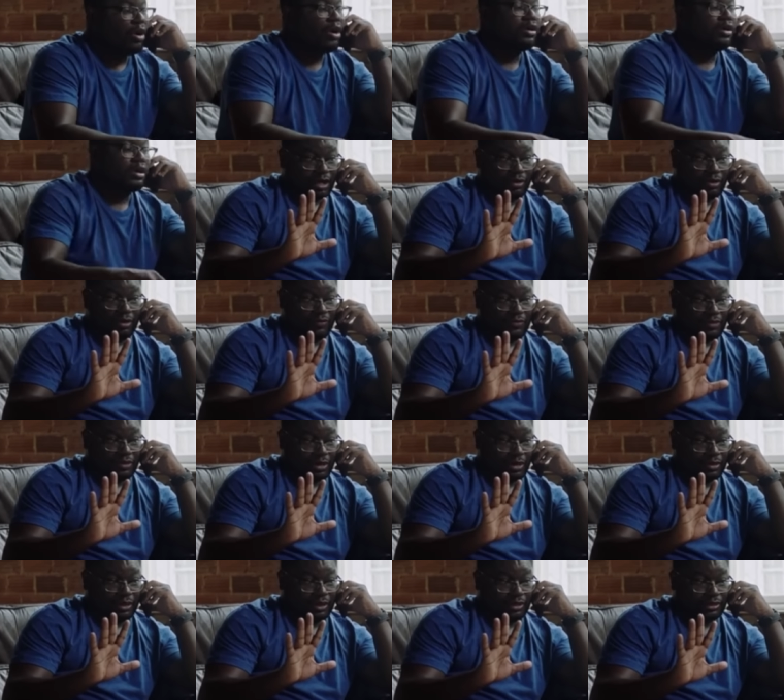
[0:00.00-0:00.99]
Or, I don't know
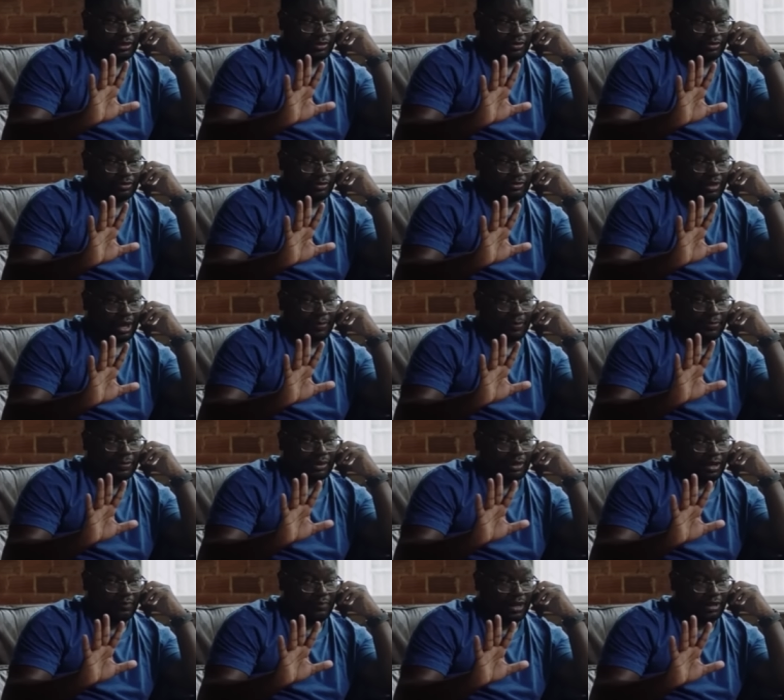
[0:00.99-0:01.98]
if you know this, white
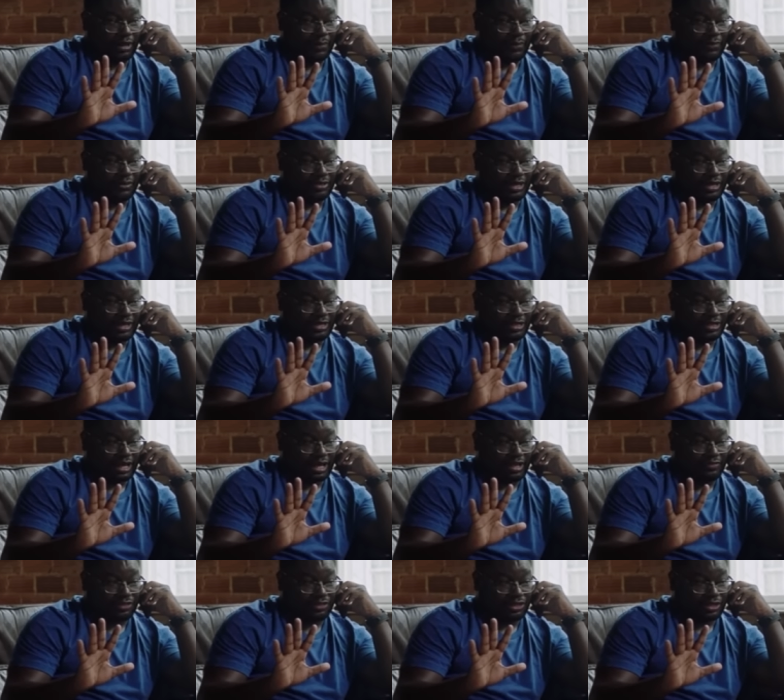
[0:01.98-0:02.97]
people love making people
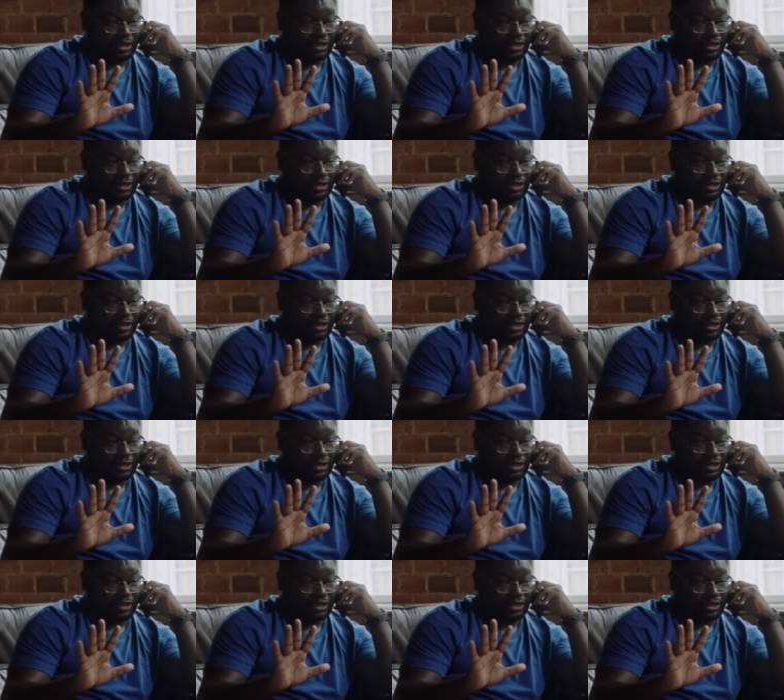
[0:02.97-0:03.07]
sex slaves and